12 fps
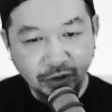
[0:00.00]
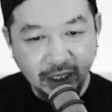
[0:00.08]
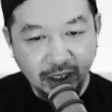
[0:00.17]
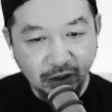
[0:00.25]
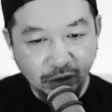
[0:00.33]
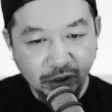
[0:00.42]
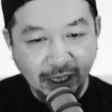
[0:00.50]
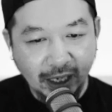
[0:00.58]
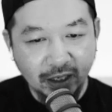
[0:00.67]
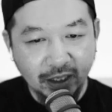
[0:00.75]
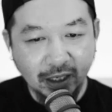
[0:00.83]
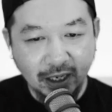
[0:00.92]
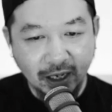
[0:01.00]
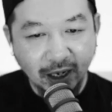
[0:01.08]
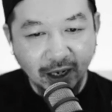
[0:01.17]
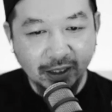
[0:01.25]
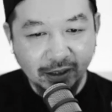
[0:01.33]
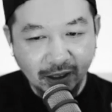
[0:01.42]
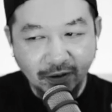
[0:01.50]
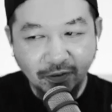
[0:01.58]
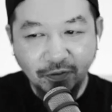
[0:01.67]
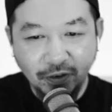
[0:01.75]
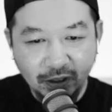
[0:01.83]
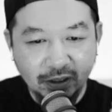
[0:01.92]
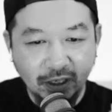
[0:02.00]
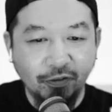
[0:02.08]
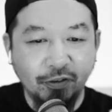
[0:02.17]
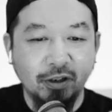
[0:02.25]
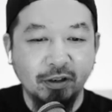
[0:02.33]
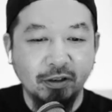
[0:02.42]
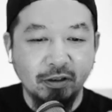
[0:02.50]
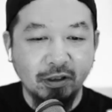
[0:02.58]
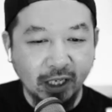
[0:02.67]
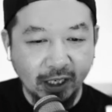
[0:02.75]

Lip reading: kilos out of your car, it's gonna feel different. Like